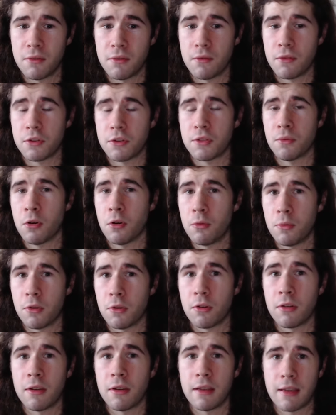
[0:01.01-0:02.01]
First of all, we
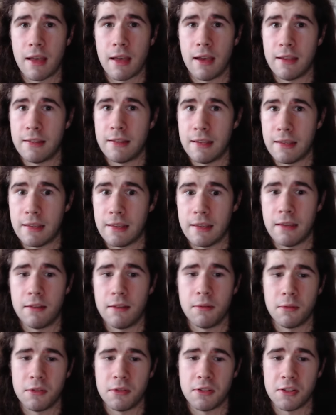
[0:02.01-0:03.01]
got kaiteki,
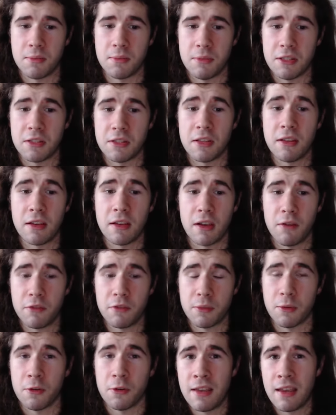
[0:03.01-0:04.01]
which just means
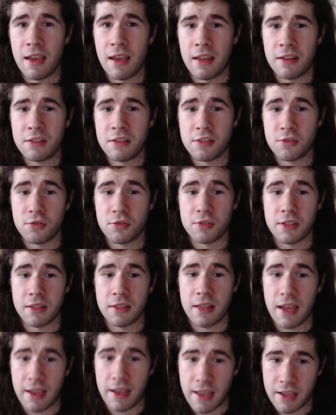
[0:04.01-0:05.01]
comfortable. And this is using
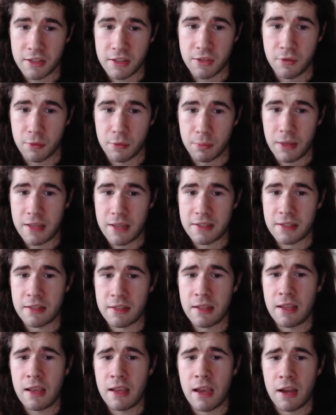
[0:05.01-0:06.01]
that kanji for pleasant
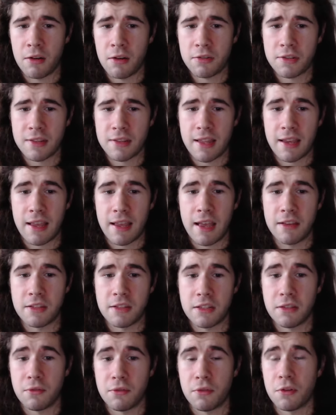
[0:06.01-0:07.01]
and also that
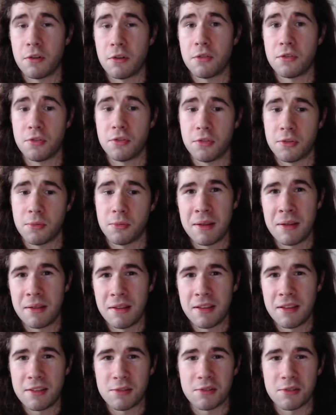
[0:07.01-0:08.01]
kanji for suitable.
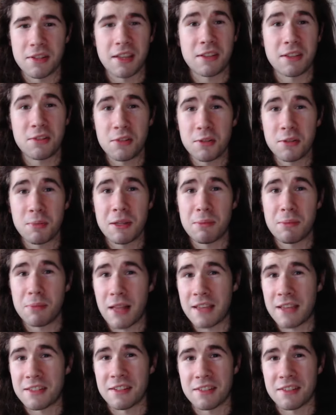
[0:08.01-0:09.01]
So it's like suitably
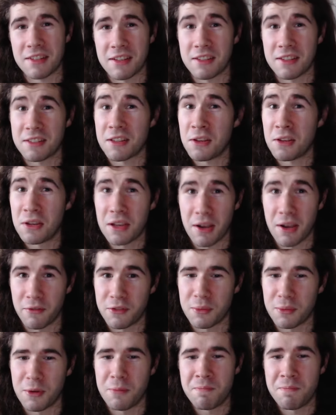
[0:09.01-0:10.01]
pleasant is
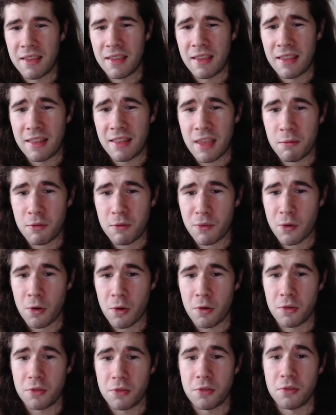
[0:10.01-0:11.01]
comfortable. Then we've
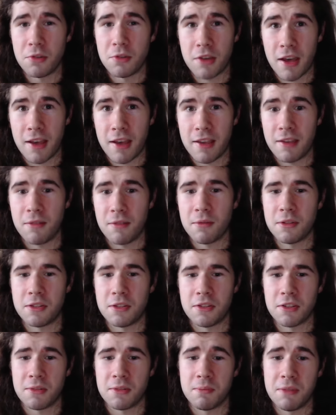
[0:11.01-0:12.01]
got yukai, which
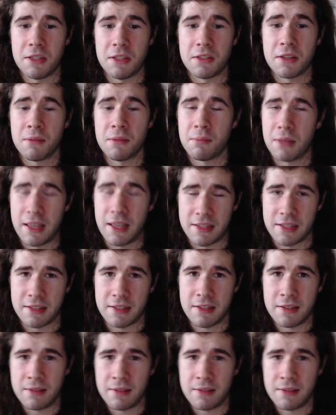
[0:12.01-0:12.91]
just means pleasant.